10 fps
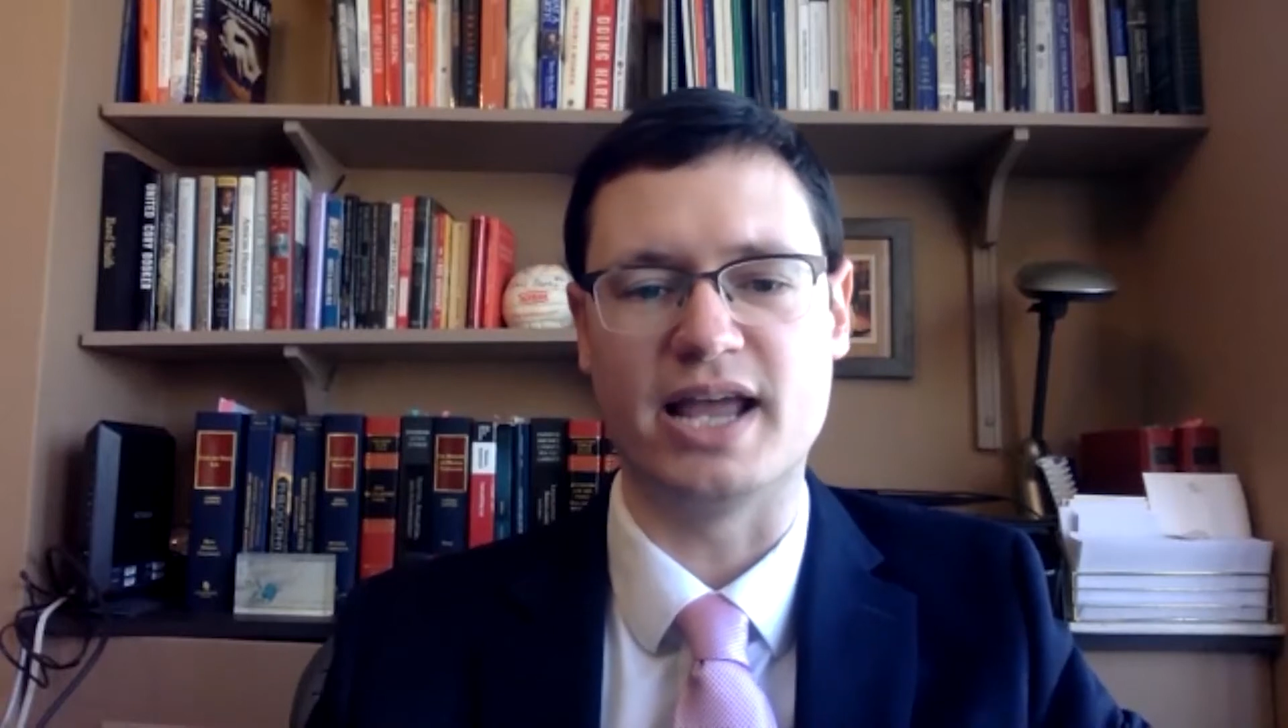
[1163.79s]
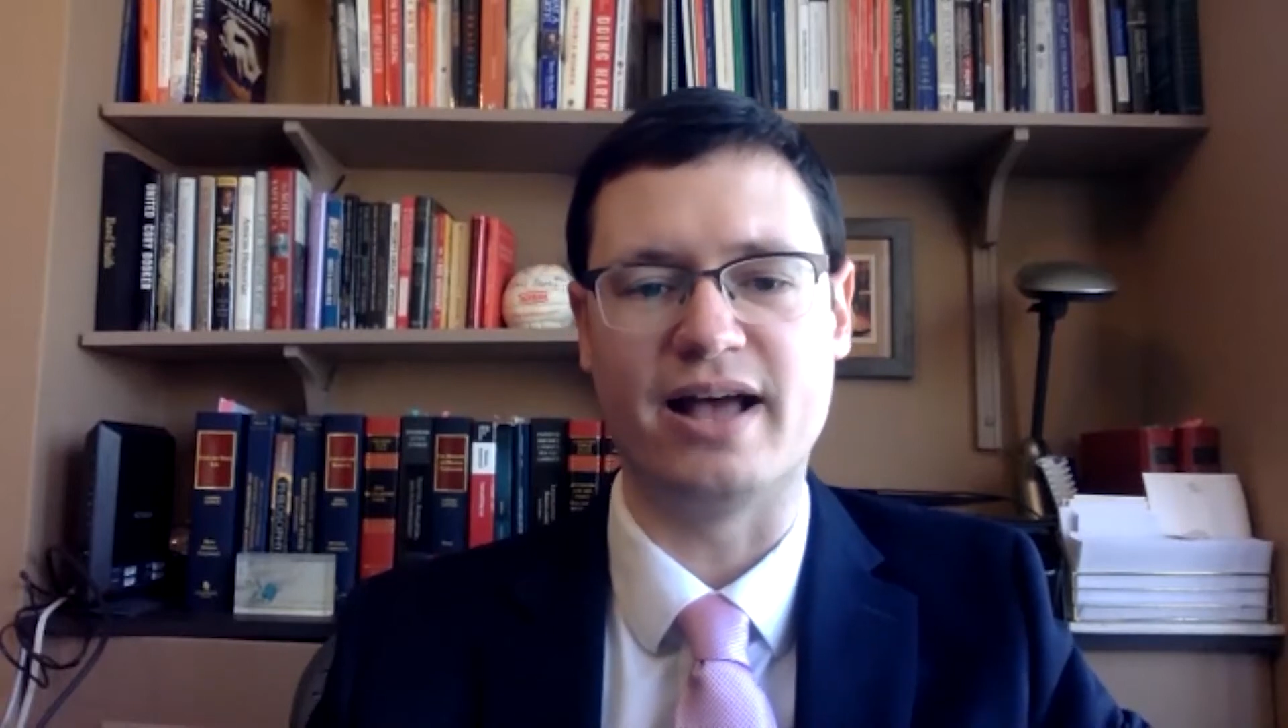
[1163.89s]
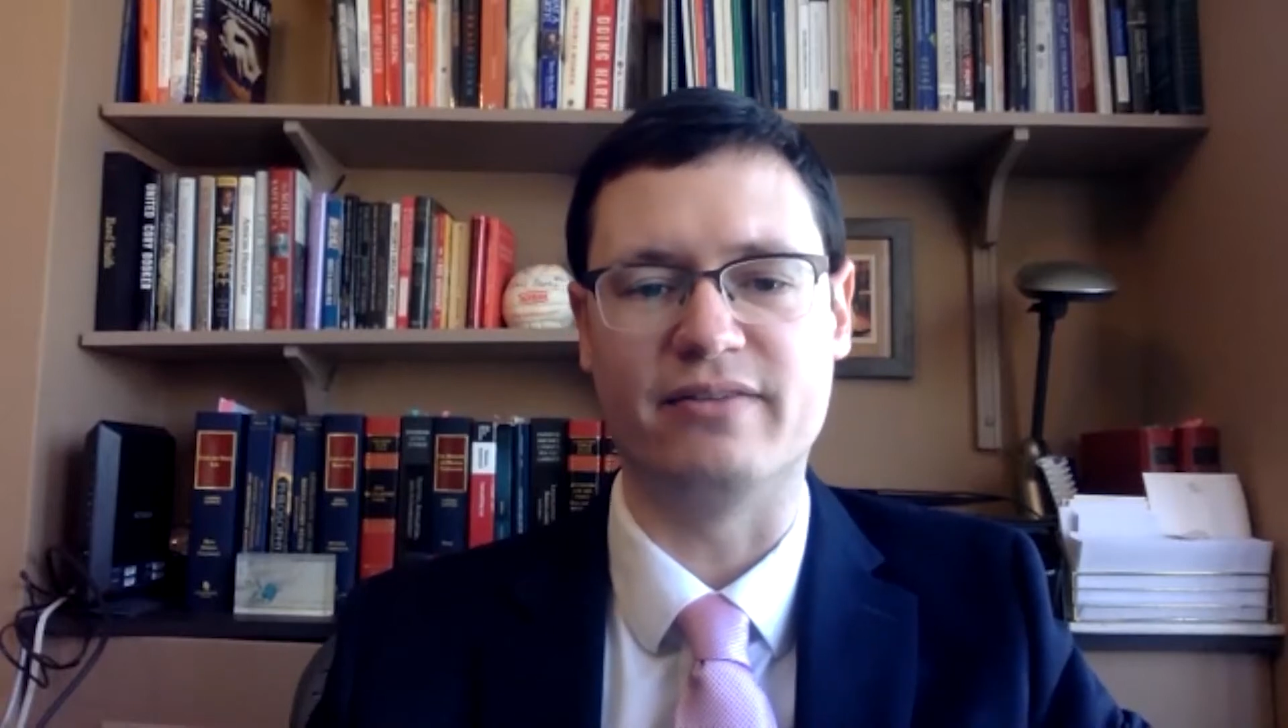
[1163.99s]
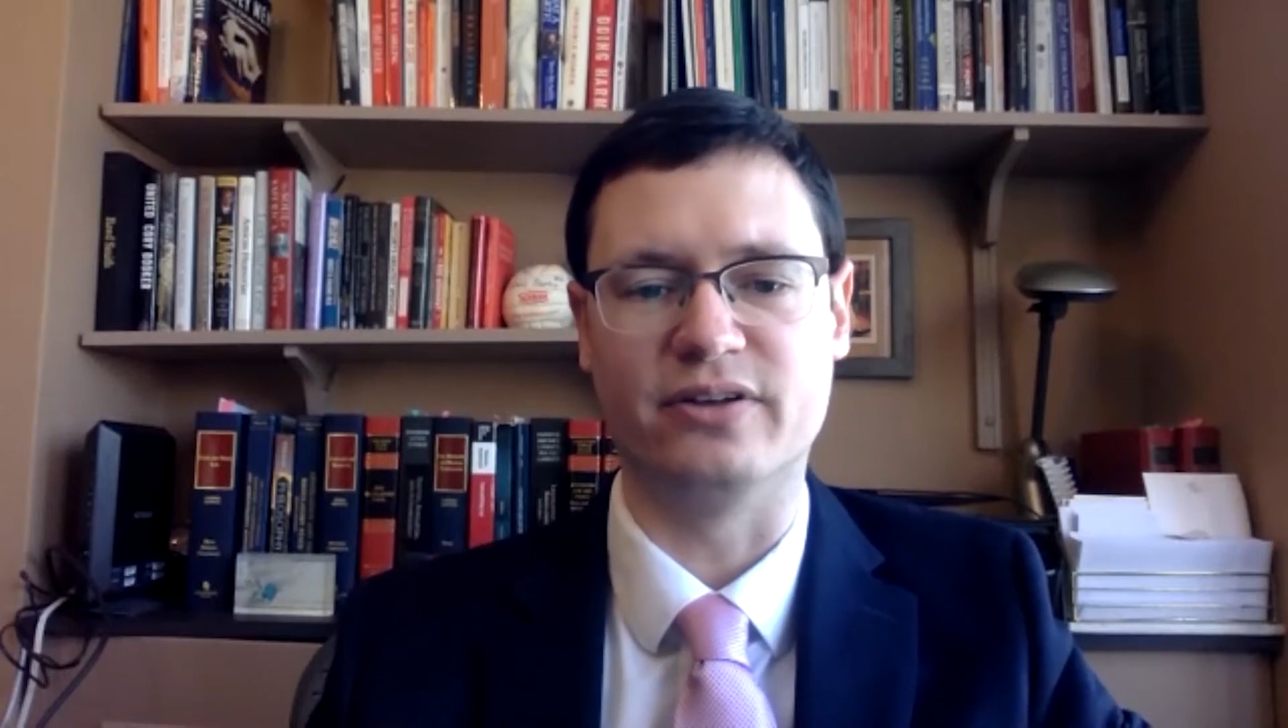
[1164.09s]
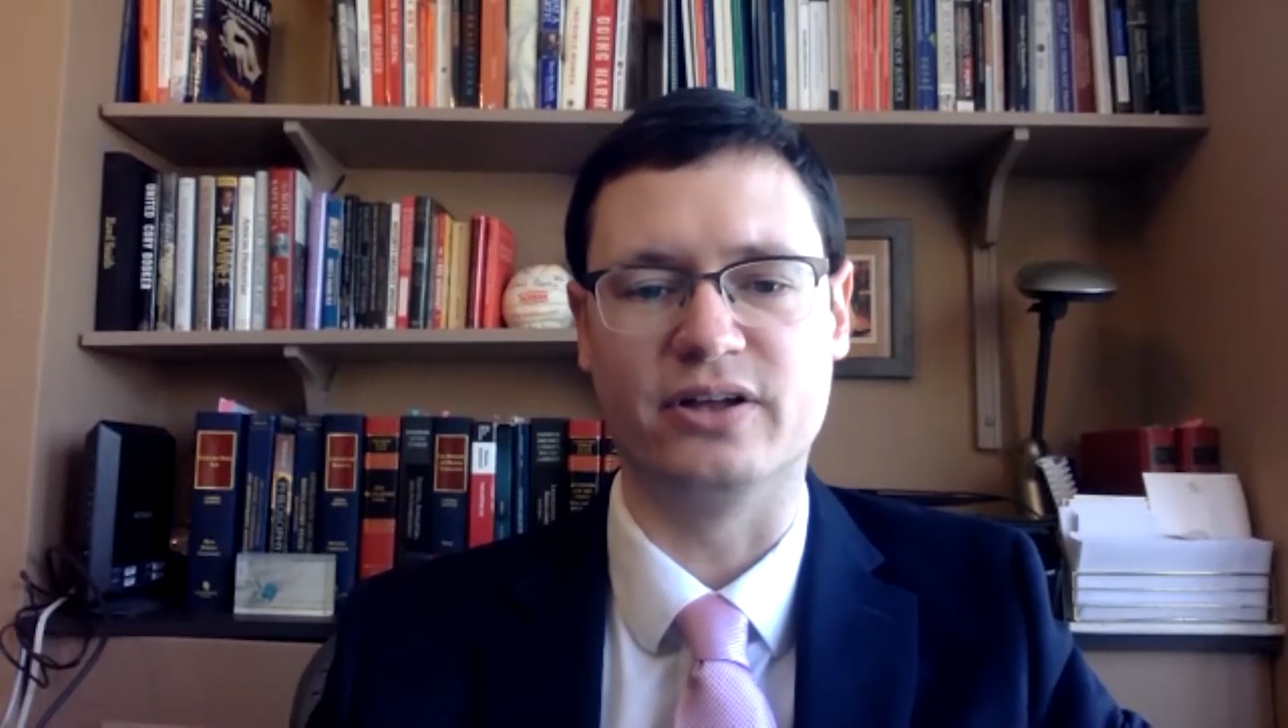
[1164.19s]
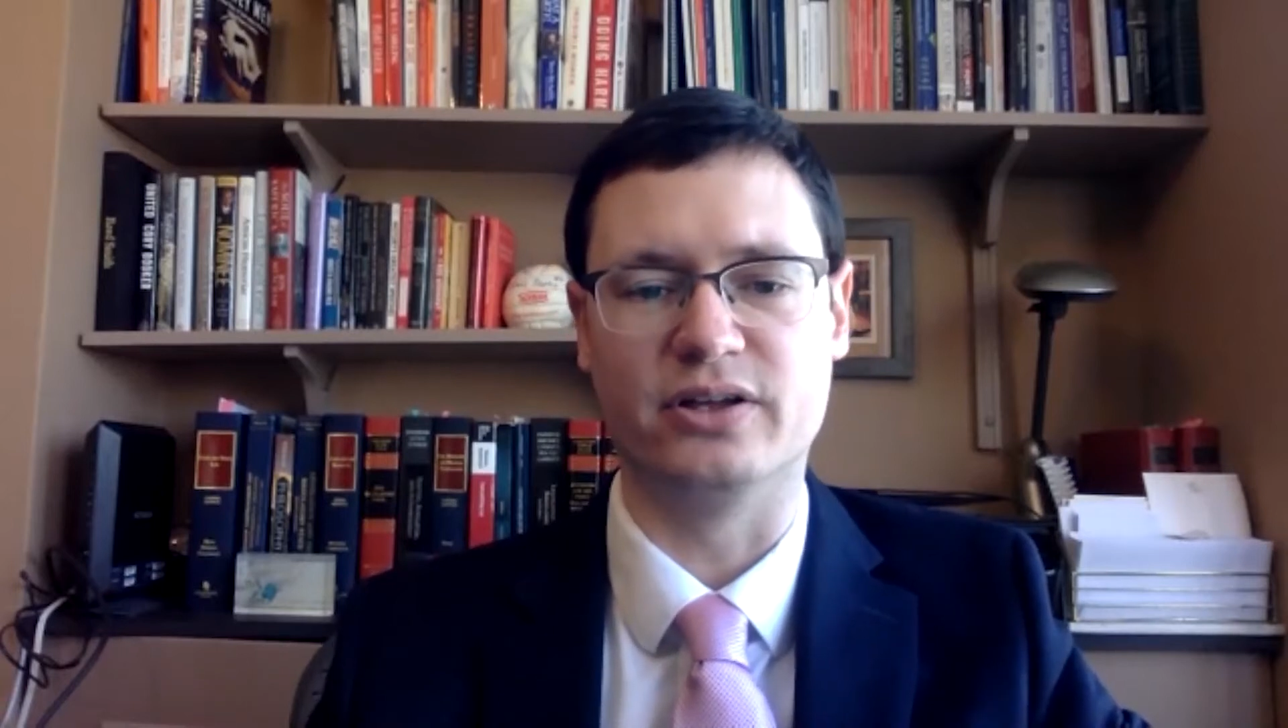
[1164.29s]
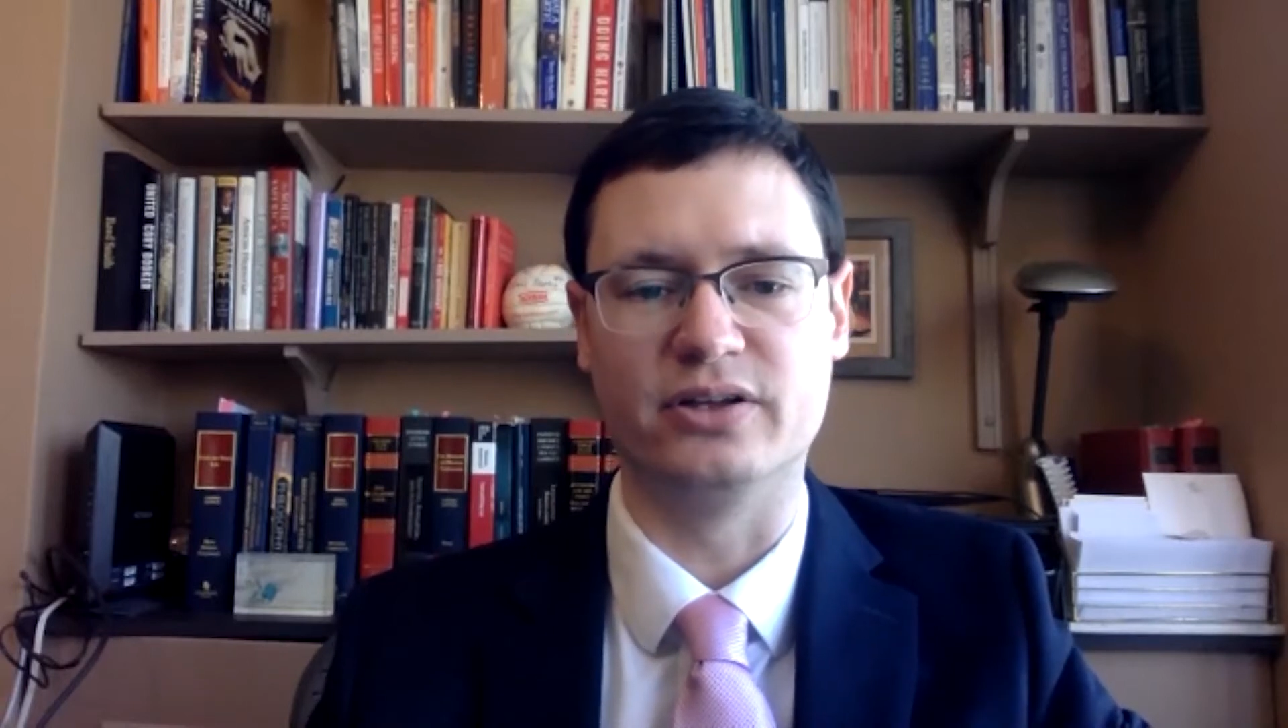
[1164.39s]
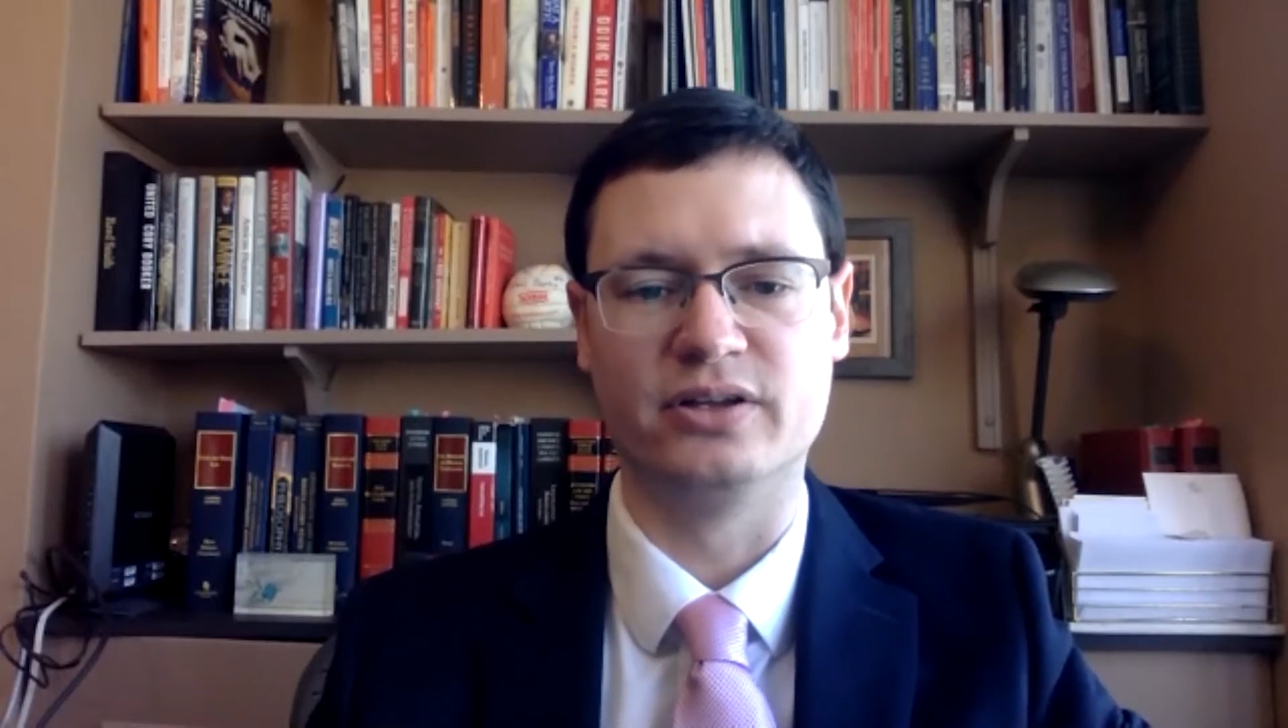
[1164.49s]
have a,